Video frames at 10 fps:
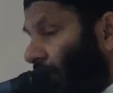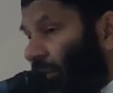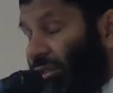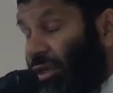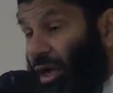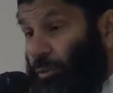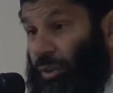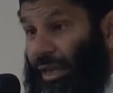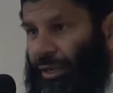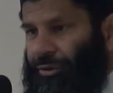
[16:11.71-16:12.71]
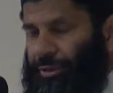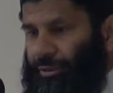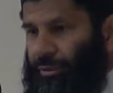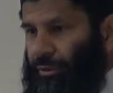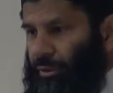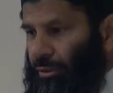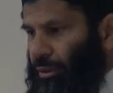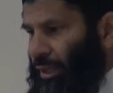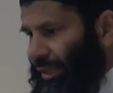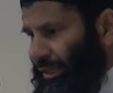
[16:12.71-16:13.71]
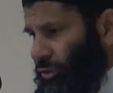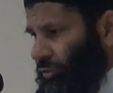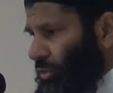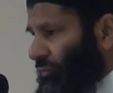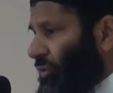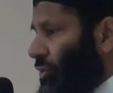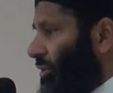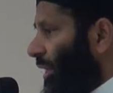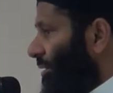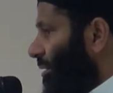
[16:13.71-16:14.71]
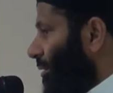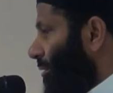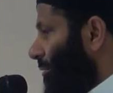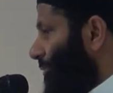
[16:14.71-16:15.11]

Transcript: and the Sahaba were angry. How can you remove your title?